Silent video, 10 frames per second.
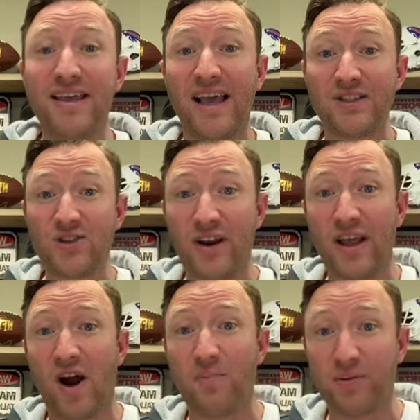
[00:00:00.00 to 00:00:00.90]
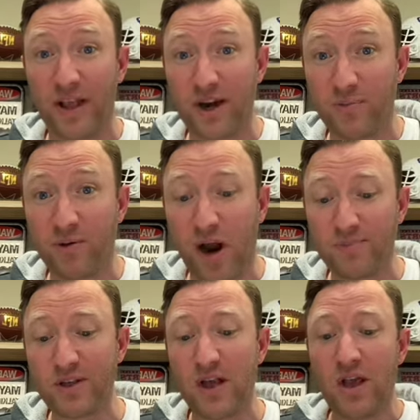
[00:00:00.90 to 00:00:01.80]
Yesterday, our player
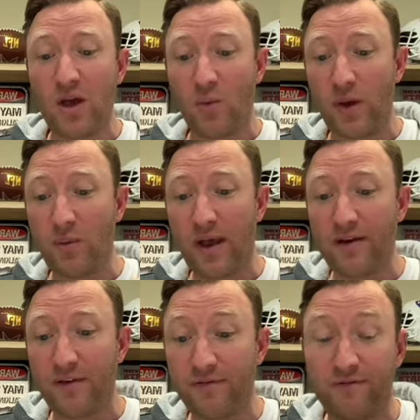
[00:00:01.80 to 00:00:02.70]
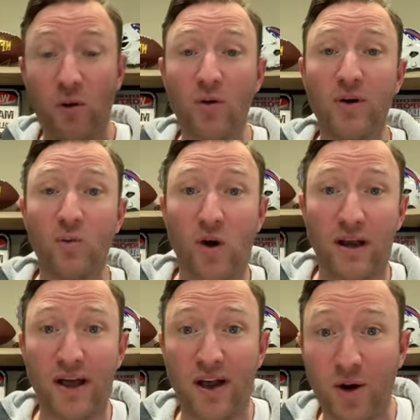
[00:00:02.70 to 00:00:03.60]
props, we went 4-1
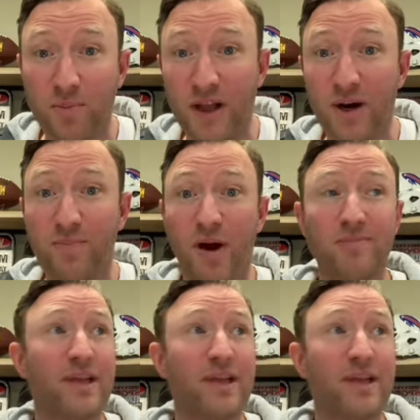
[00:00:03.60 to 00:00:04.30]
on our player props.